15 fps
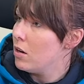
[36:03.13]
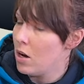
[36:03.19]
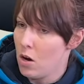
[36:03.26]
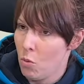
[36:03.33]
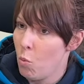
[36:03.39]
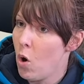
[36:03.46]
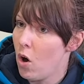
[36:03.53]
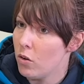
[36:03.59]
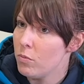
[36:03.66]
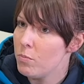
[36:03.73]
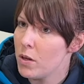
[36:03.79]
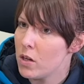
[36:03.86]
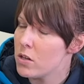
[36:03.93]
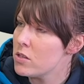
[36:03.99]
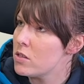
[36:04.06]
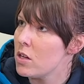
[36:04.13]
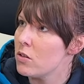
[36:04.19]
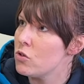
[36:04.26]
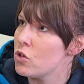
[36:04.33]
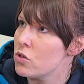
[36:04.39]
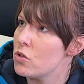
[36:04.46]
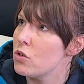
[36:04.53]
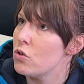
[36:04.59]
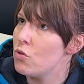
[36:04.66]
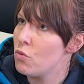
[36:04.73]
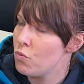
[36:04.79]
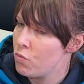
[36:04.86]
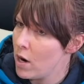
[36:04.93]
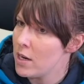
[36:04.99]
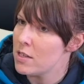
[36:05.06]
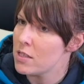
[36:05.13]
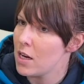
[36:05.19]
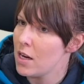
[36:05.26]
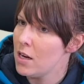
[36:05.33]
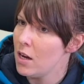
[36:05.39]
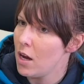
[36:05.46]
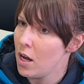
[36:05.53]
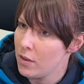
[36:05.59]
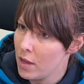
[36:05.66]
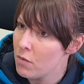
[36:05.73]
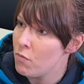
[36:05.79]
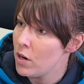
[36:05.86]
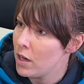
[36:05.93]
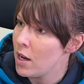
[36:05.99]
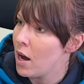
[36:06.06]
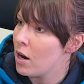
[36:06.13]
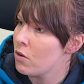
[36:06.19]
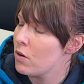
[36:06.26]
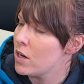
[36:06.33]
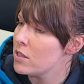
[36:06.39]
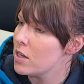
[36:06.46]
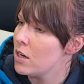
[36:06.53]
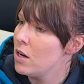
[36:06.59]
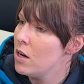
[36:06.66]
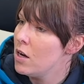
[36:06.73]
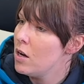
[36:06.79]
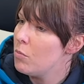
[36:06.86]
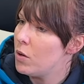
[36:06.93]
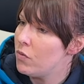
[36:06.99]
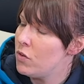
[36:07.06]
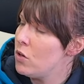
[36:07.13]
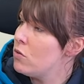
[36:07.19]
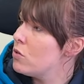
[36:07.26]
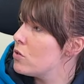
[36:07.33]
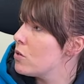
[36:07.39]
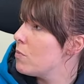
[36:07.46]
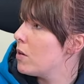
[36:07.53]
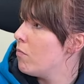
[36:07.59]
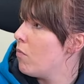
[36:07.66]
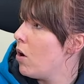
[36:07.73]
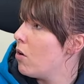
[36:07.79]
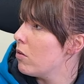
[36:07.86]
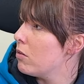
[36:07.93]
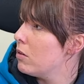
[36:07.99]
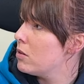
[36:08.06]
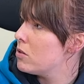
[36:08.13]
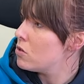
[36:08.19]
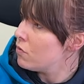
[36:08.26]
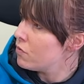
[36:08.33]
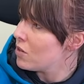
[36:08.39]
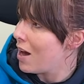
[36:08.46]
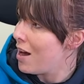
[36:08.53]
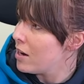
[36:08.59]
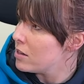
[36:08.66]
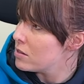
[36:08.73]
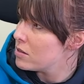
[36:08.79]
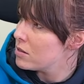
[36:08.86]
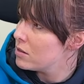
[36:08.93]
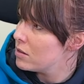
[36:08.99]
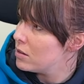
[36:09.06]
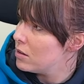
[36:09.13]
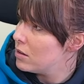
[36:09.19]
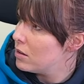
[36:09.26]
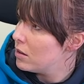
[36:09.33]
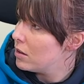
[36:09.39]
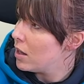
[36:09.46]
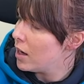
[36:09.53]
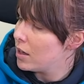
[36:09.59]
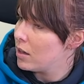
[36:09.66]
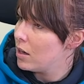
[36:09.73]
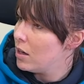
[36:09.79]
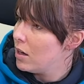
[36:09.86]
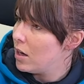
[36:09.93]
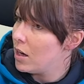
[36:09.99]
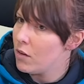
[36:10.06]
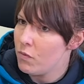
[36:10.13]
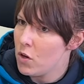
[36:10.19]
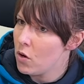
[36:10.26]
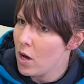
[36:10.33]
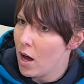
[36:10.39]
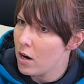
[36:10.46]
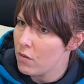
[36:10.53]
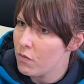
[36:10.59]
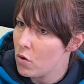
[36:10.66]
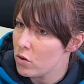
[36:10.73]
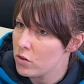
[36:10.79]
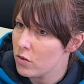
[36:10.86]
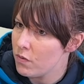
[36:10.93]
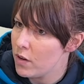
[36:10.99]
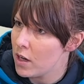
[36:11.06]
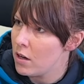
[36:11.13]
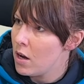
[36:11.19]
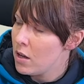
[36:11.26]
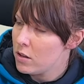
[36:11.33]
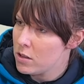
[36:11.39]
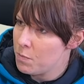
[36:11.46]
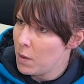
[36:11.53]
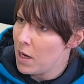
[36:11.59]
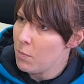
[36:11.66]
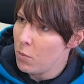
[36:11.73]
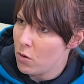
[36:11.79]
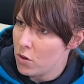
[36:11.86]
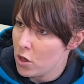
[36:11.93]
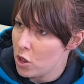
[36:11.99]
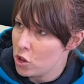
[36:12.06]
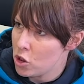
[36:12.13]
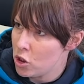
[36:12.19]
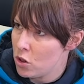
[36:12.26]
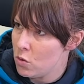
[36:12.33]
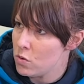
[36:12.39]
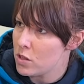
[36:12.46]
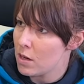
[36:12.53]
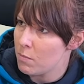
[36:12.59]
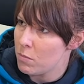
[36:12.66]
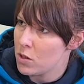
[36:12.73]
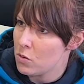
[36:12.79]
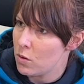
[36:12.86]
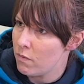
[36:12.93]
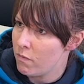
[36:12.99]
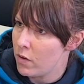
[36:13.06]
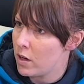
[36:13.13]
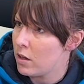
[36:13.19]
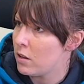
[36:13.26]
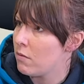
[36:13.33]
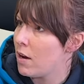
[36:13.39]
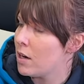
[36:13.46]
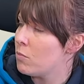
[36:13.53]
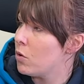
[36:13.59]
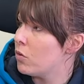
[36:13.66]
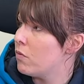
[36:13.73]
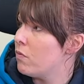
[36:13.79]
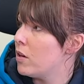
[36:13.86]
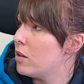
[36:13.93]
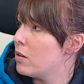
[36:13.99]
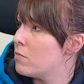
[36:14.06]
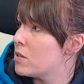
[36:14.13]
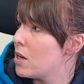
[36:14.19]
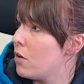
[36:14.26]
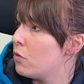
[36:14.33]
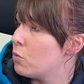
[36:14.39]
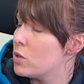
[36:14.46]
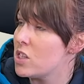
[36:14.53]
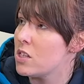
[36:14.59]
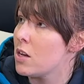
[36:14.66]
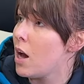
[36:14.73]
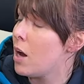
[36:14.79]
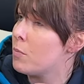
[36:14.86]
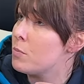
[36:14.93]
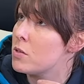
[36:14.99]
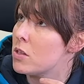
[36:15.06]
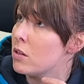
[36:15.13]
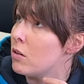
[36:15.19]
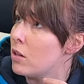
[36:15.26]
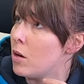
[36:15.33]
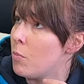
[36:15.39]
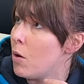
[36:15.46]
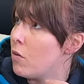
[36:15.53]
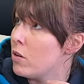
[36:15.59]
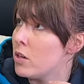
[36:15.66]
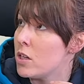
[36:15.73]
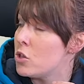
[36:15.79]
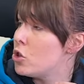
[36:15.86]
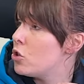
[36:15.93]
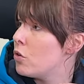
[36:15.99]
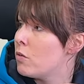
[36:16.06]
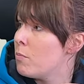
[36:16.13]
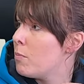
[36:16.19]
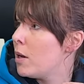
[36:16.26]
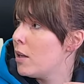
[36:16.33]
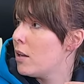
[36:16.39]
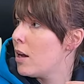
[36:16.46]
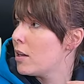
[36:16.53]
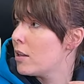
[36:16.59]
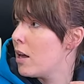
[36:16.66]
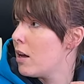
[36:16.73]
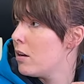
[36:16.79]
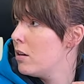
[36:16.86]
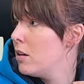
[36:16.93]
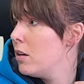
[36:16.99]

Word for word: are one because they're just crazy and they really are crazy. But if you do something wrong, stuff dies. Mm -hmm. Like if you can't afford to feed, there's people that are choosing between feeding their animals and feeding themselves, which is absolutely abhorrent. It shouldn't be like that.